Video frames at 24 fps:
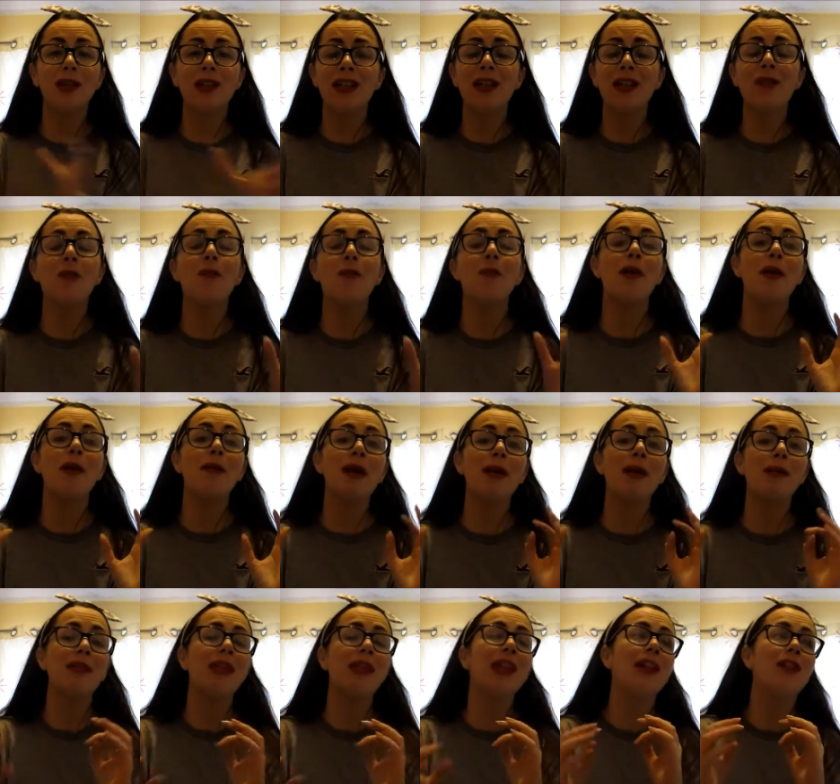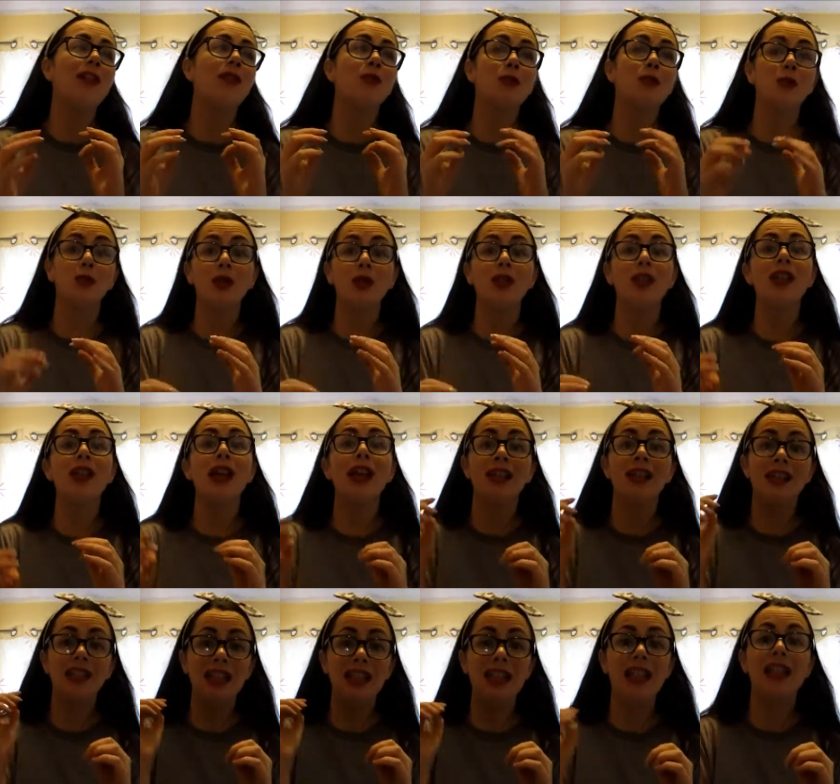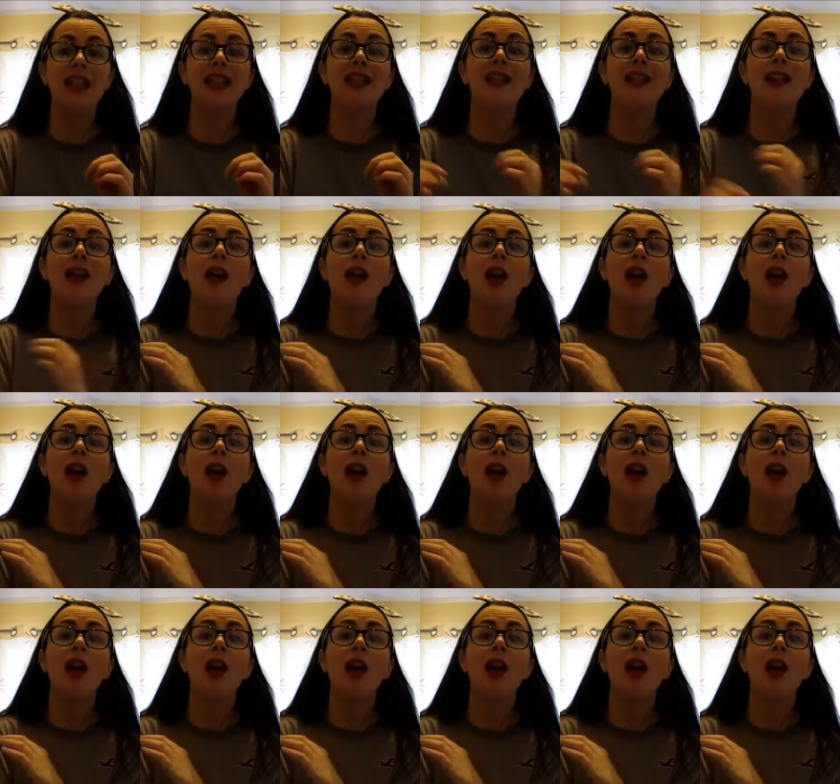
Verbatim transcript: I think what my mum did, does and did